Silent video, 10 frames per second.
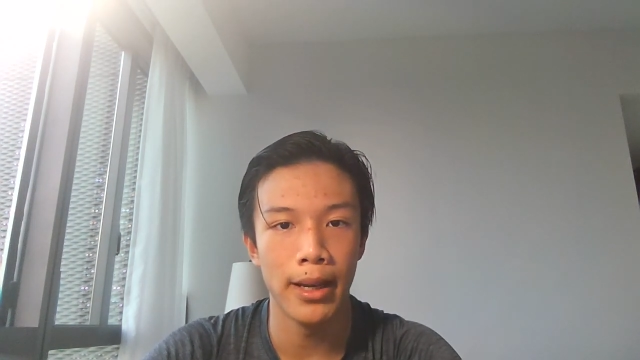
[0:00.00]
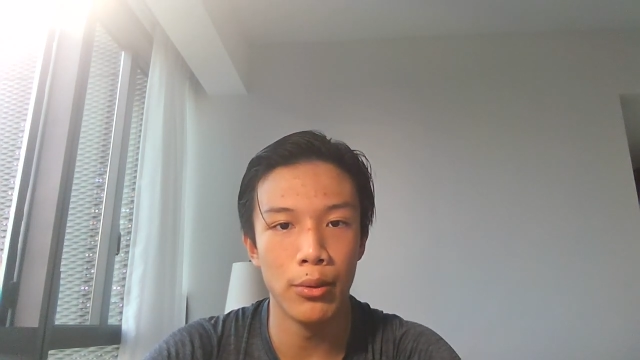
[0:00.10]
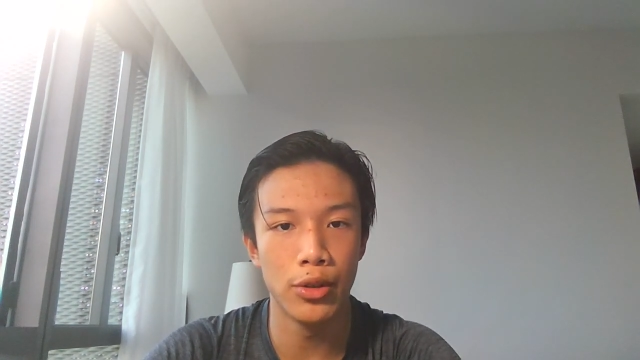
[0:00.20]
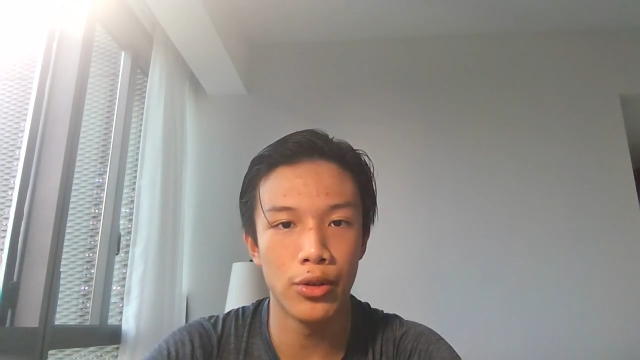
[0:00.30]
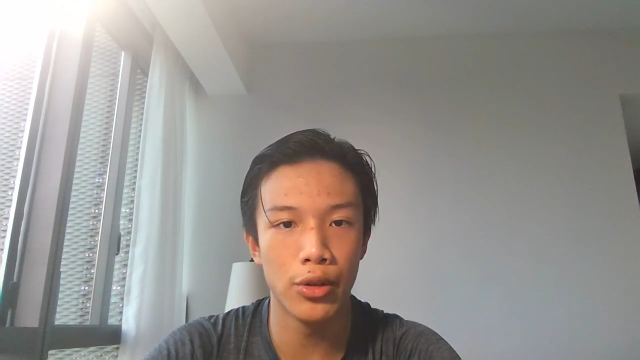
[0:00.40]

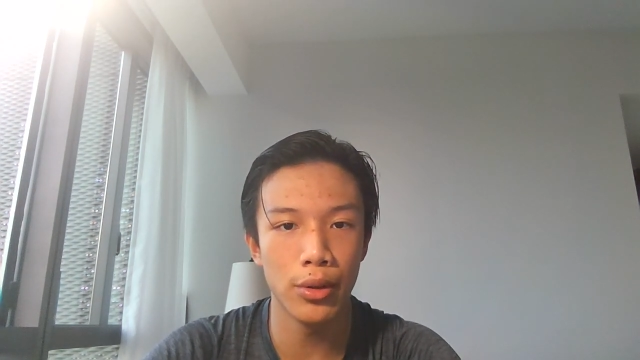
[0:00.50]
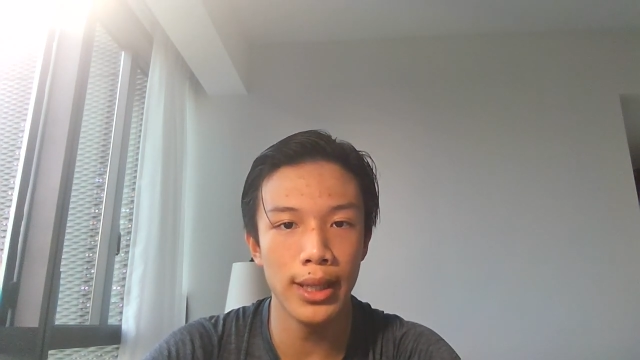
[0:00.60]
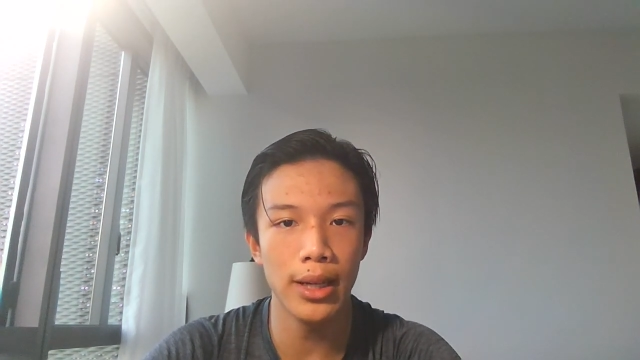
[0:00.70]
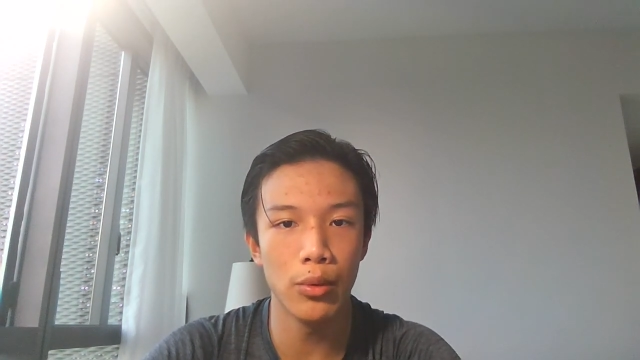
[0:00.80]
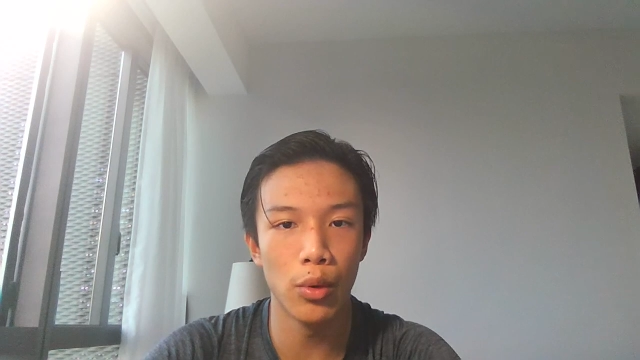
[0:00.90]
It was
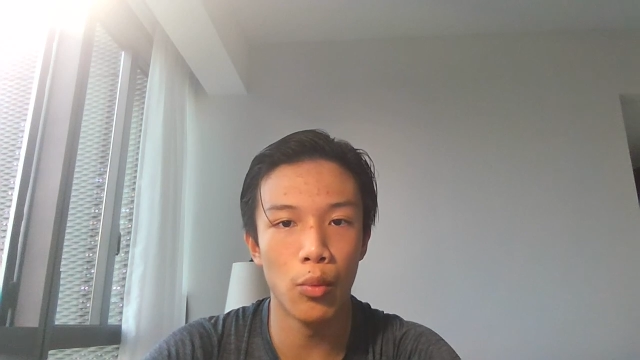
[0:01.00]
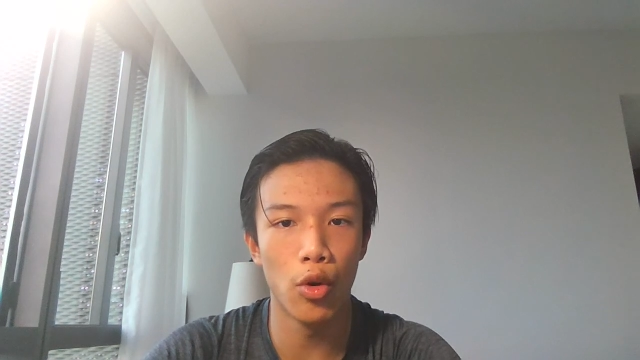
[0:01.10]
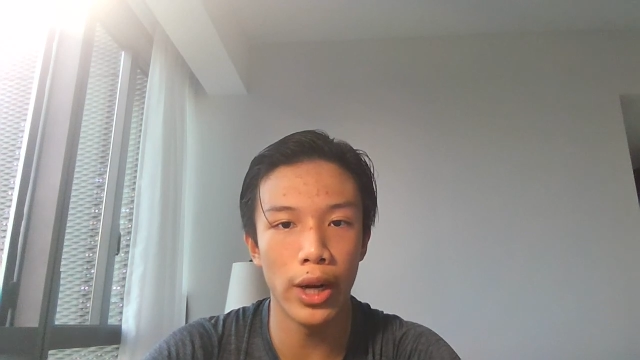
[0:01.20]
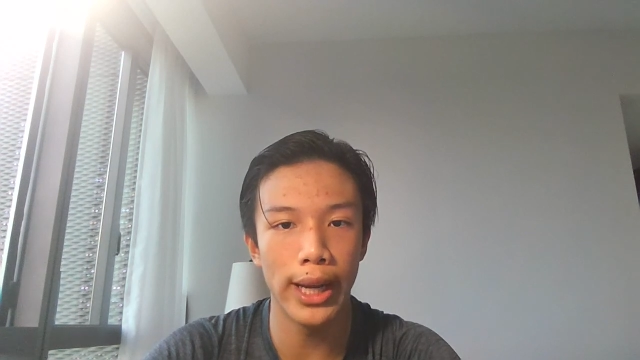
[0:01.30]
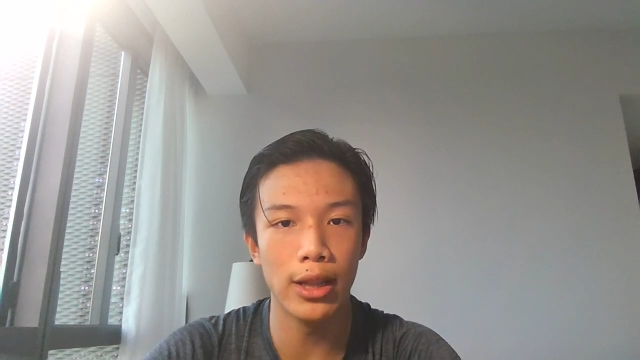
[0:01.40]
truly a
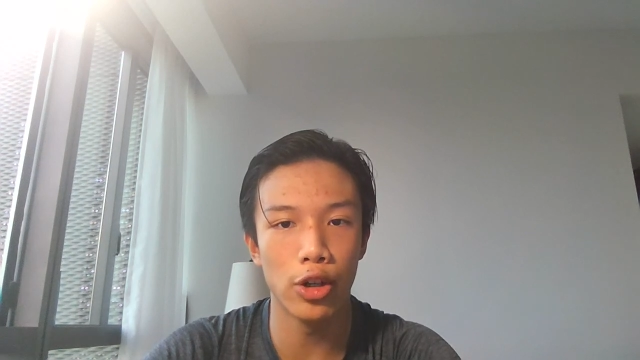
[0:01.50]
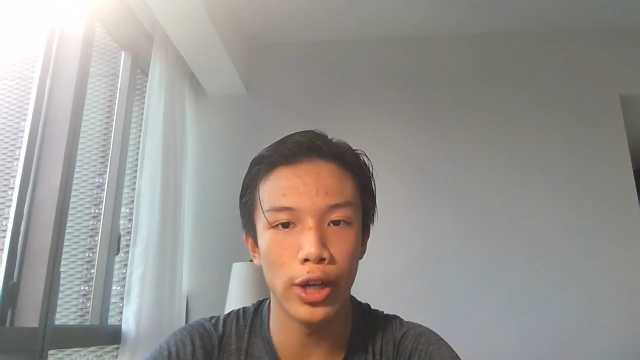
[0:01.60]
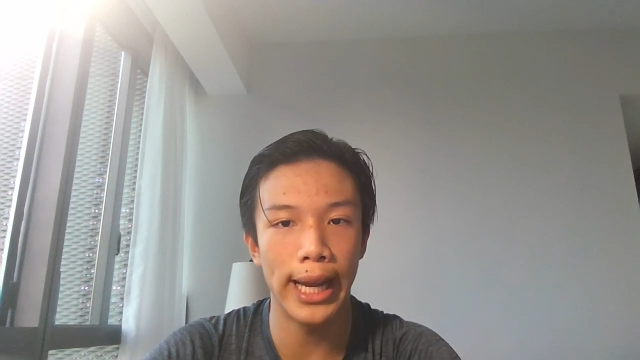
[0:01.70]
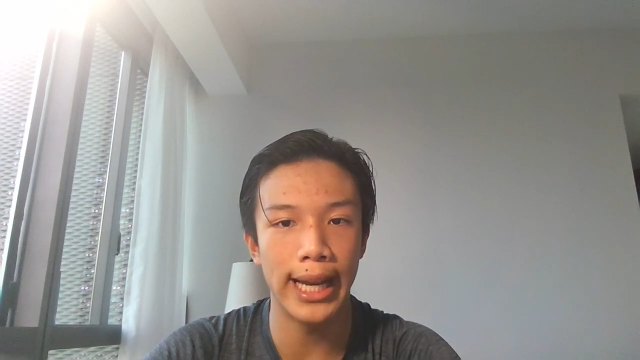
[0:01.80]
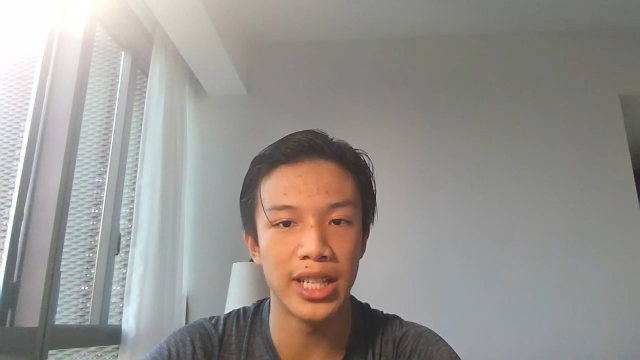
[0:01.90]
rewarding
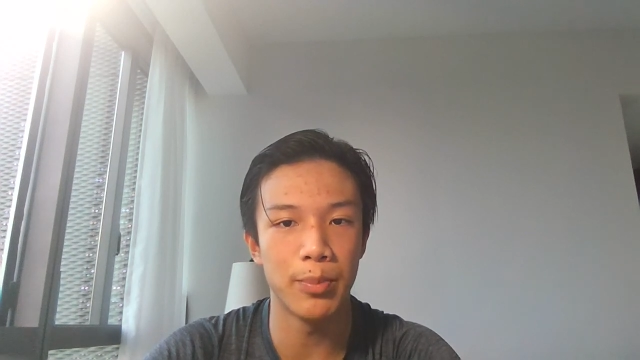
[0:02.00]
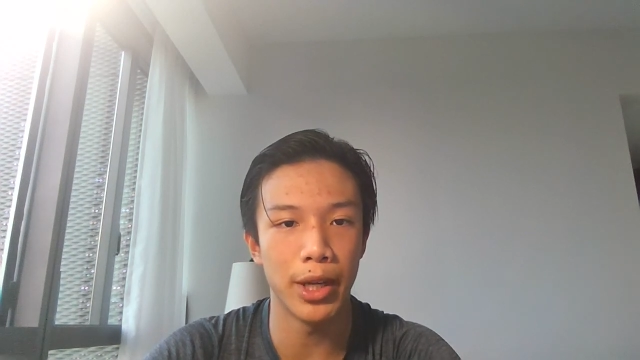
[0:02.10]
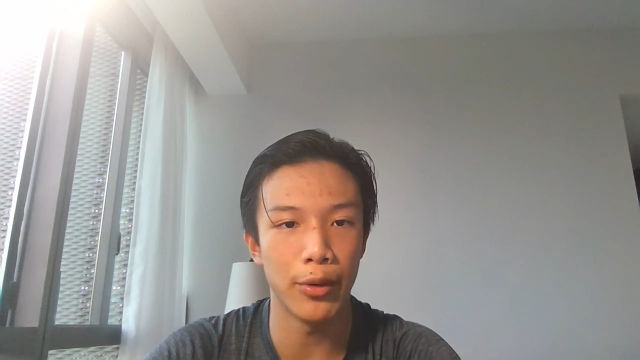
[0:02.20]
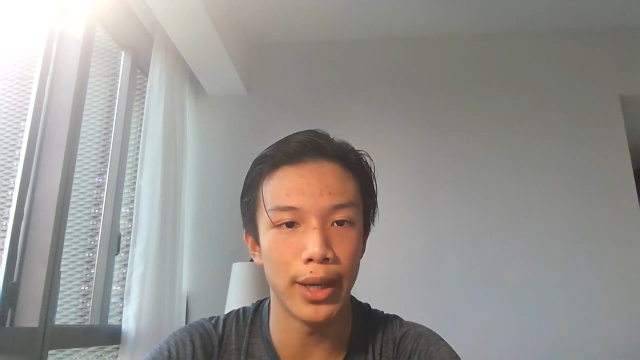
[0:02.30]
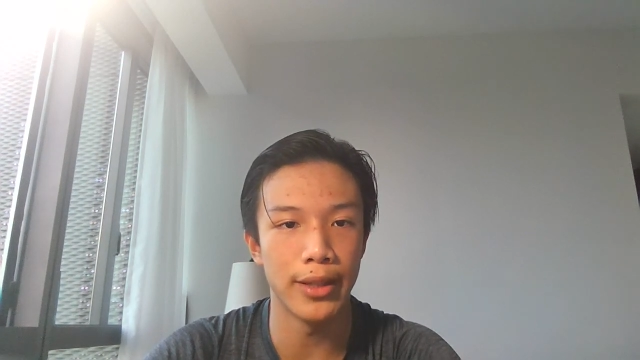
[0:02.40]
learning
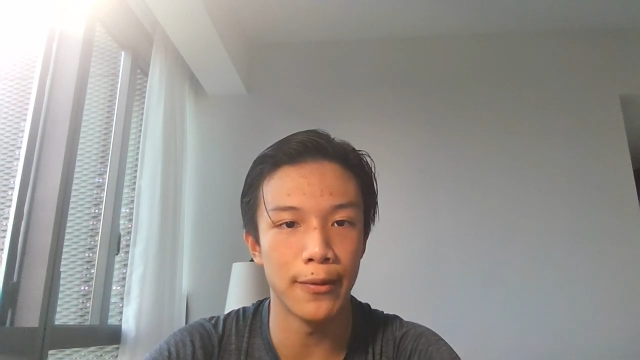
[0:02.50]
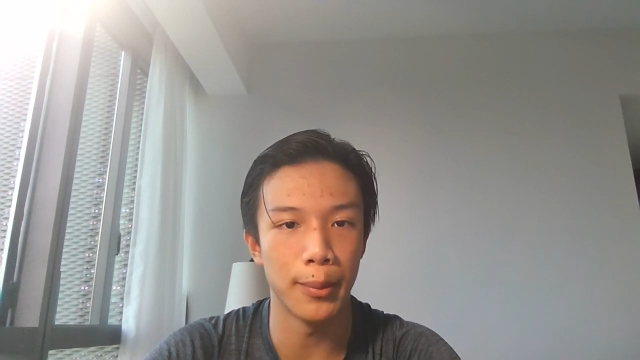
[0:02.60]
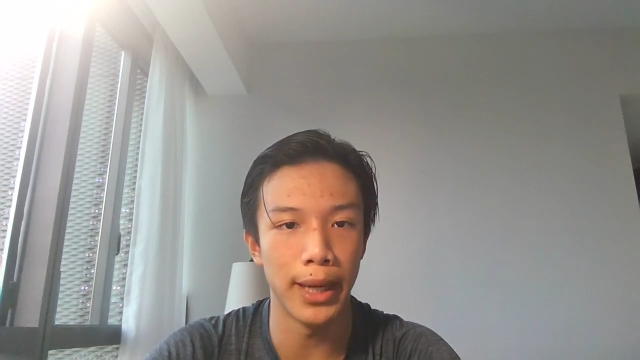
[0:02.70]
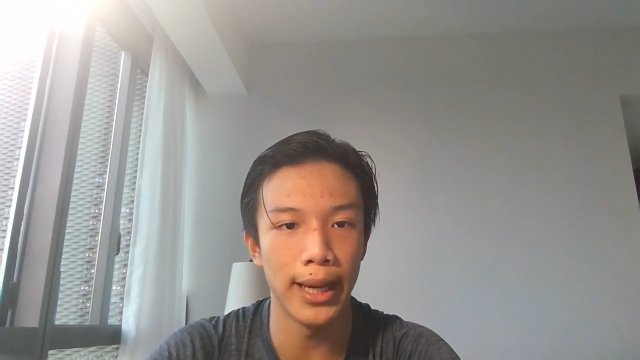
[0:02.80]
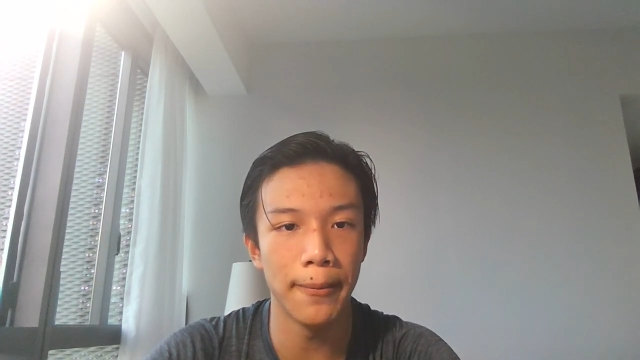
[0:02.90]
experience
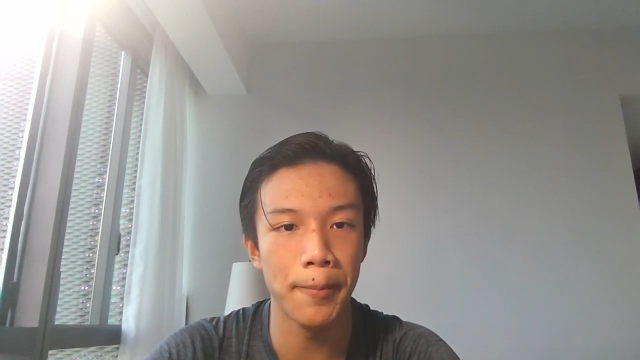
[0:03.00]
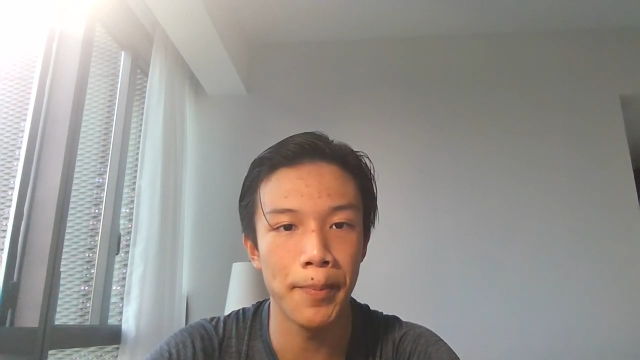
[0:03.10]
for me.